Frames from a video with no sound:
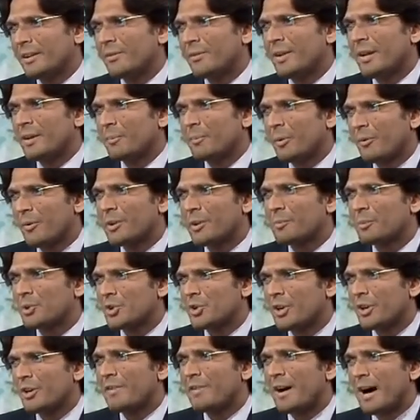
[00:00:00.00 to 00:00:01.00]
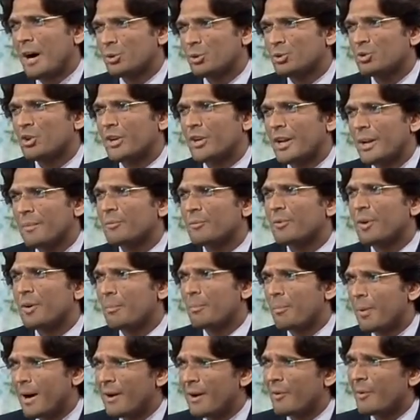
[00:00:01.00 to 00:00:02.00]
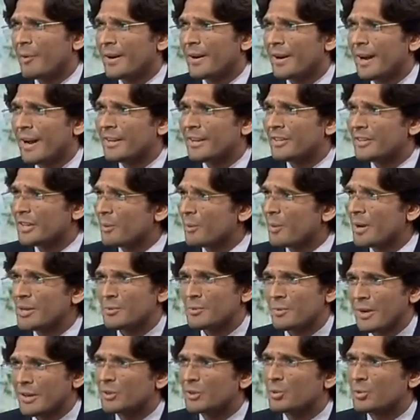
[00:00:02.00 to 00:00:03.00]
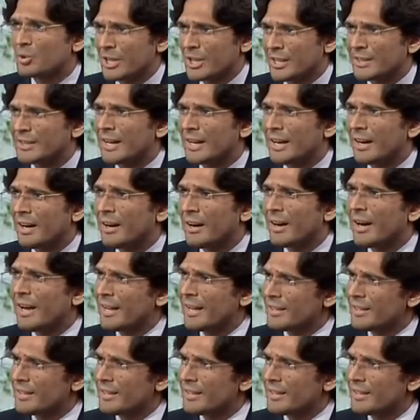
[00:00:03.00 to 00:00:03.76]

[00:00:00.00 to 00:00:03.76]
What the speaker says: when Pervez Musharraf ousted him from power and he went to Jeddah